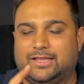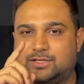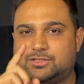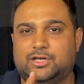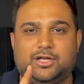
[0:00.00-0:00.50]
they
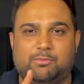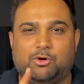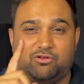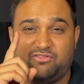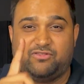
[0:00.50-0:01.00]
still come
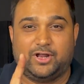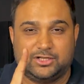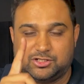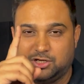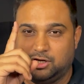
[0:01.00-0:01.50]
out
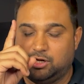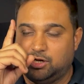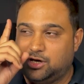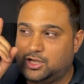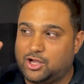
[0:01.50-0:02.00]
fresh
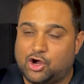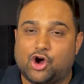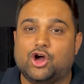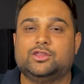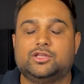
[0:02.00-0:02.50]

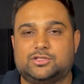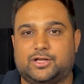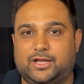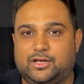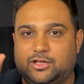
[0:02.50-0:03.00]
on the
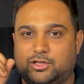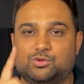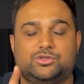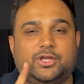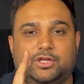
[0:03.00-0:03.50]
screen
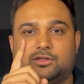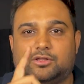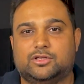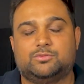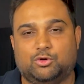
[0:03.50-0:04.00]
using
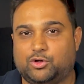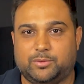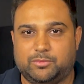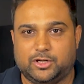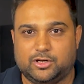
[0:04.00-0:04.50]
this Blu-ray
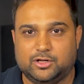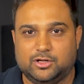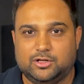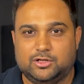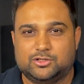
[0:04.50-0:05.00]
player.
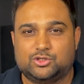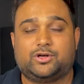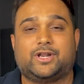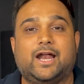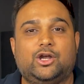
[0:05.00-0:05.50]
So
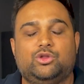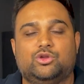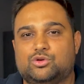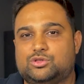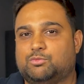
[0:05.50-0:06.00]
try to
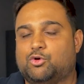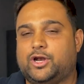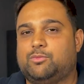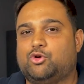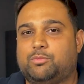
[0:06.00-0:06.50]
use more
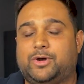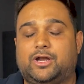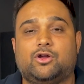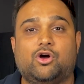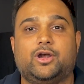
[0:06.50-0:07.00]
and more
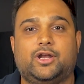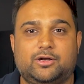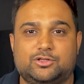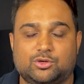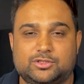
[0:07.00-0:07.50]
better
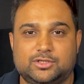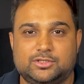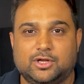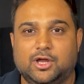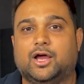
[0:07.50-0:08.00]
content sources
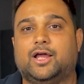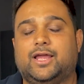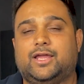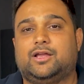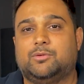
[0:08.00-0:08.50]

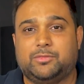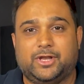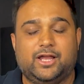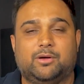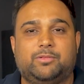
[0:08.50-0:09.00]
like
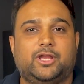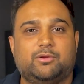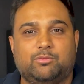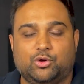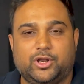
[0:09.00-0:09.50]
media player,
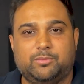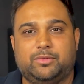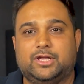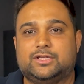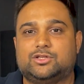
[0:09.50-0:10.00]
Blu-ray
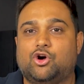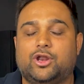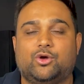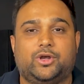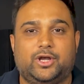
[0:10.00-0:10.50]
players, or
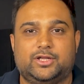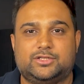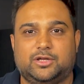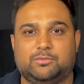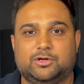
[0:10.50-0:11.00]
OTT
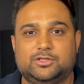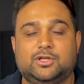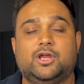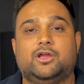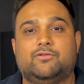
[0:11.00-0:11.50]
streamers,
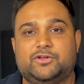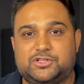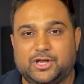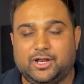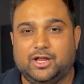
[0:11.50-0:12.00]
which
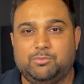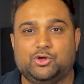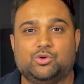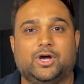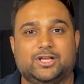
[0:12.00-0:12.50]
can help
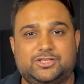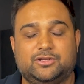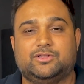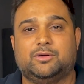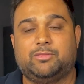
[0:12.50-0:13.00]
you
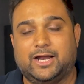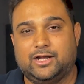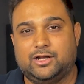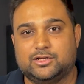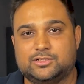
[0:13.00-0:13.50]
achieve the
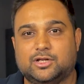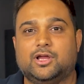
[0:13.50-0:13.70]
brightness,